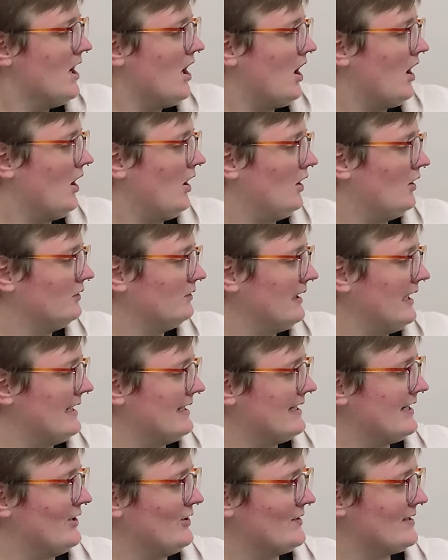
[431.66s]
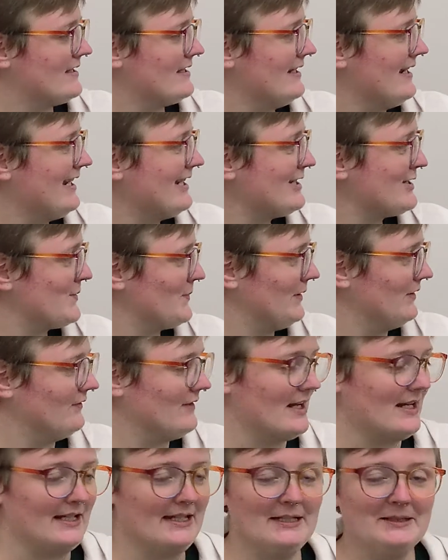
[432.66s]
All right, here's the next one.
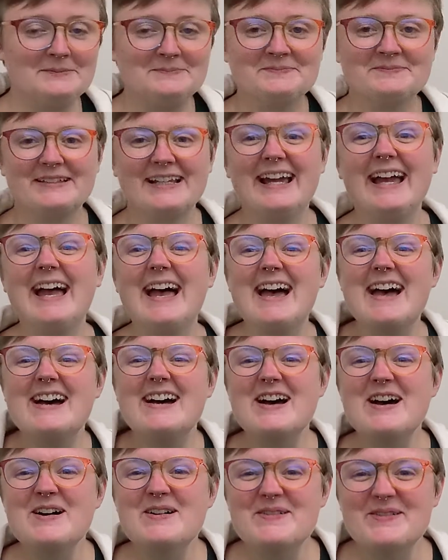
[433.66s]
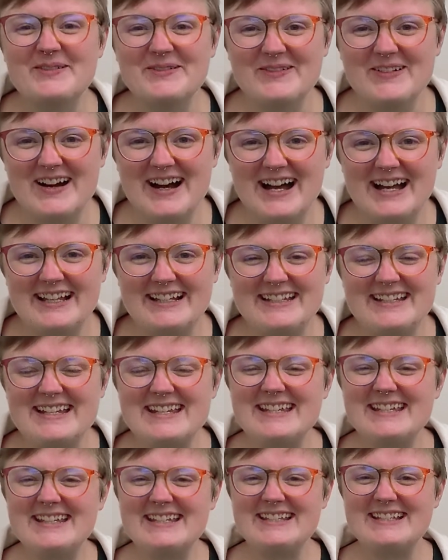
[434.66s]
Ready? What
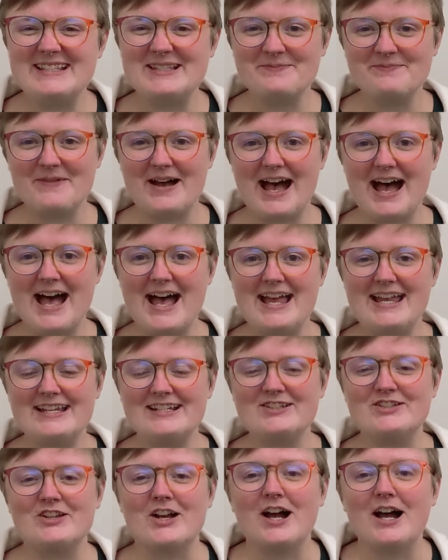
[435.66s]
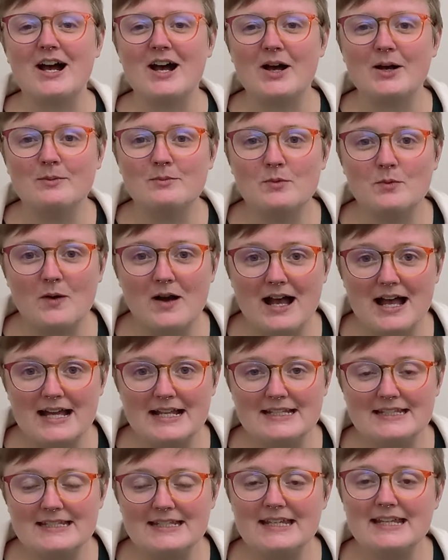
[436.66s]
is my job?
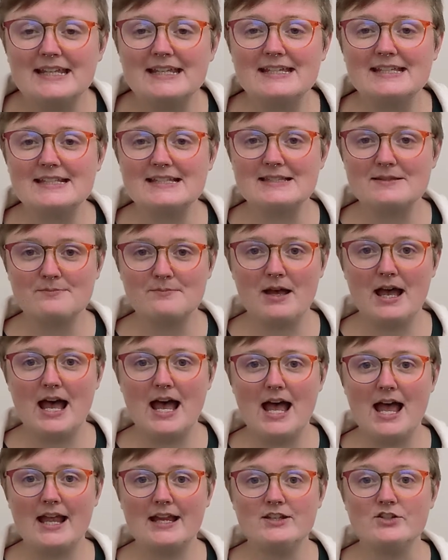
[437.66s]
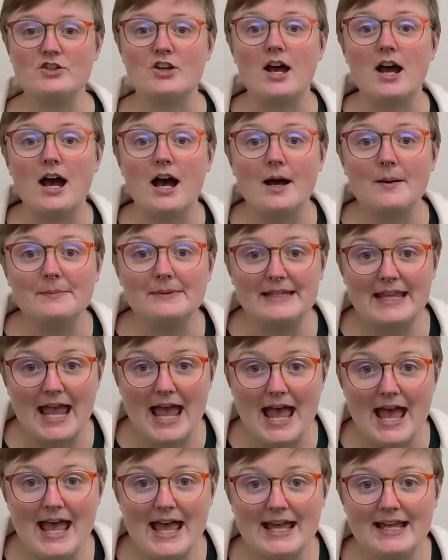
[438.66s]
What is my job?
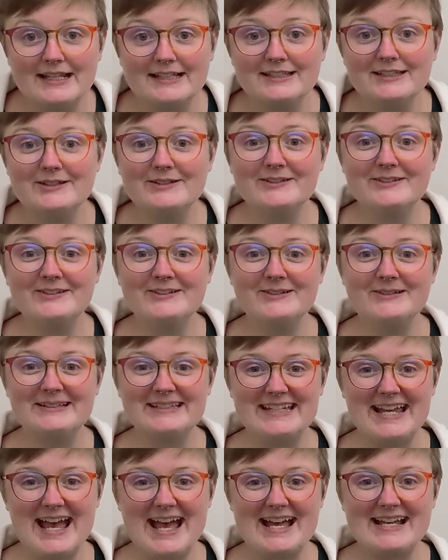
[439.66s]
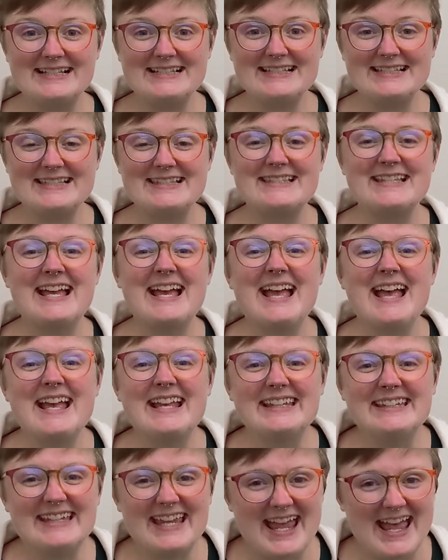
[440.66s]
Can you guess?
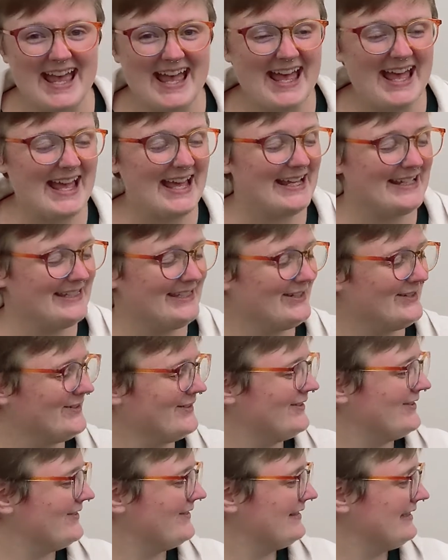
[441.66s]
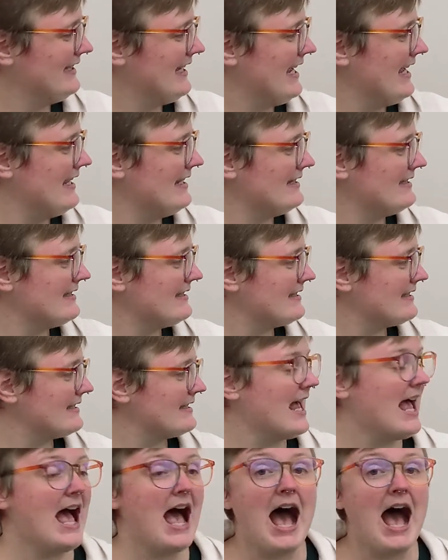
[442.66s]
Can you
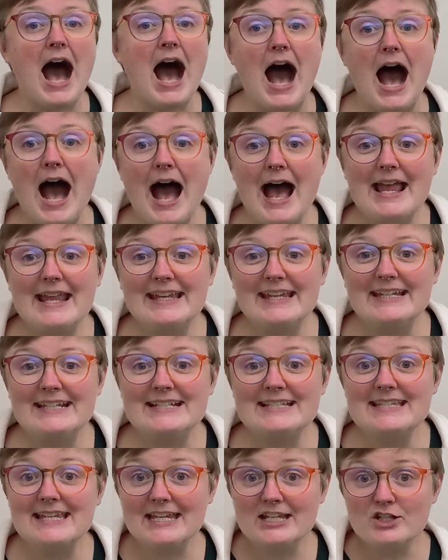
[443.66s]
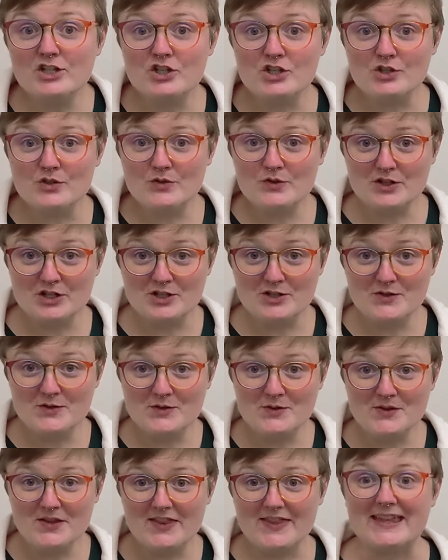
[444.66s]
guess? I can teach you
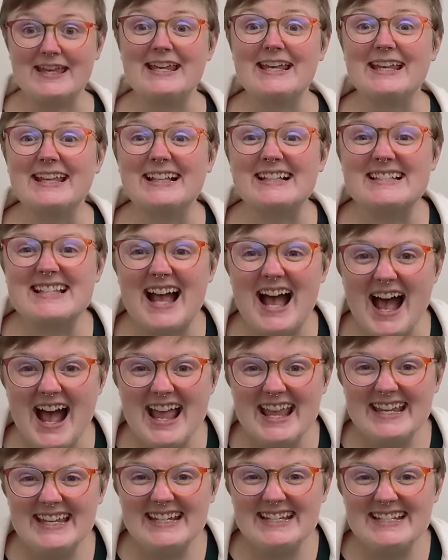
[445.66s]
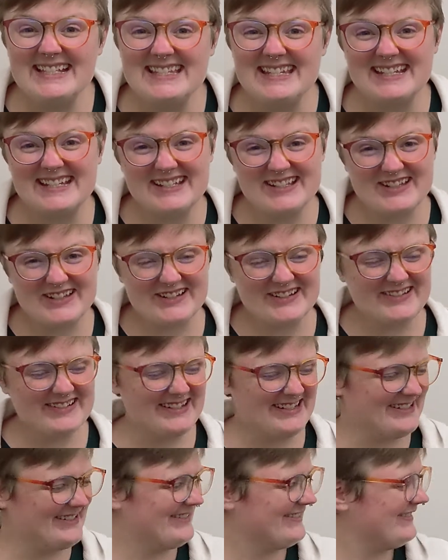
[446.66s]
new things. I can teach you
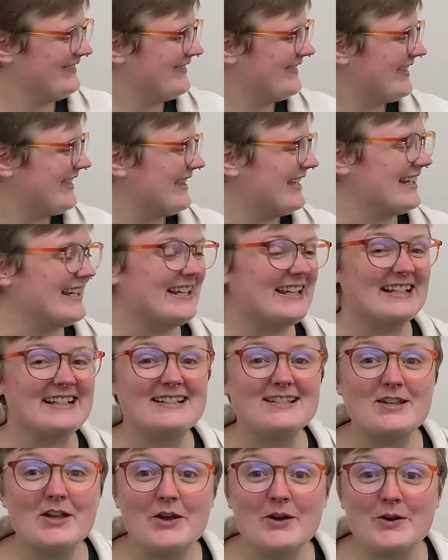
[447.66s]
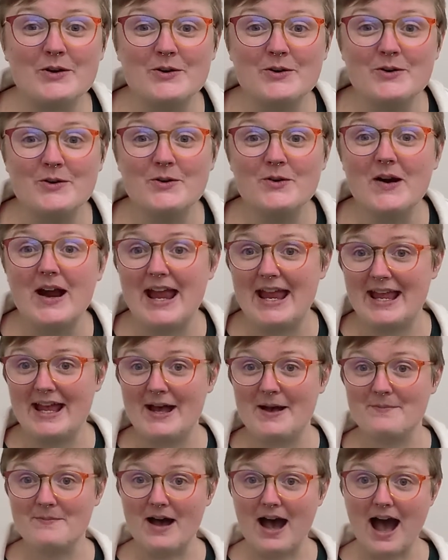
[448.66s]
new things. Who
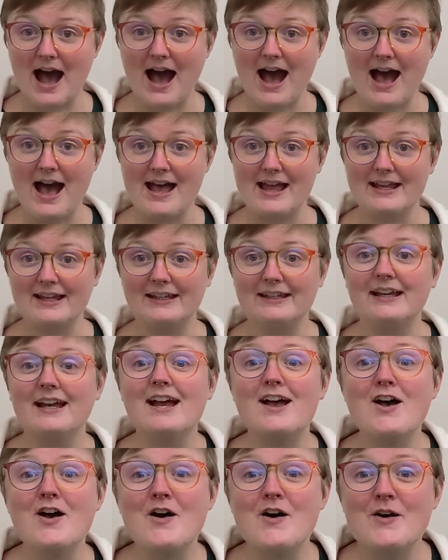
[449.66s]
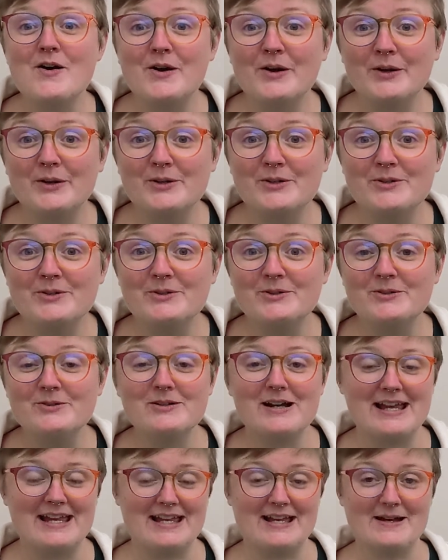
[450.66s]
am I?
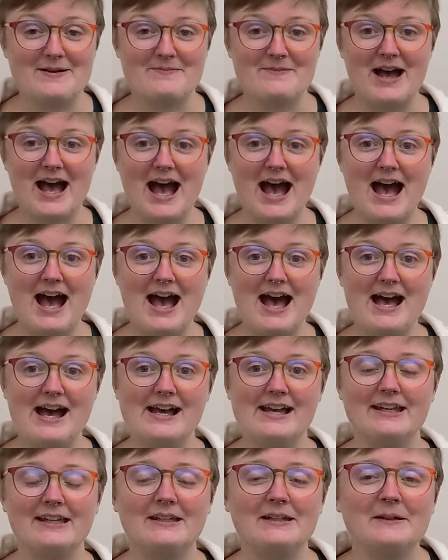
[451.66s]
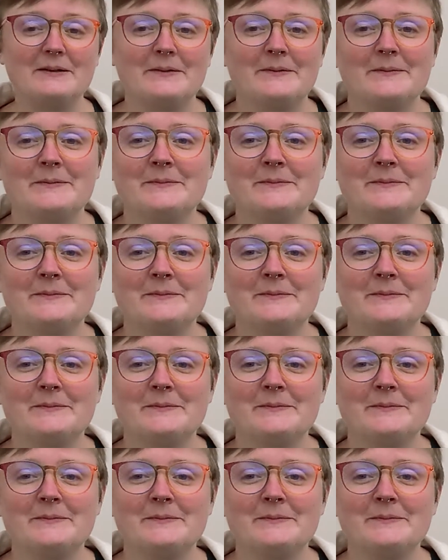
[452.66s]
Who am I?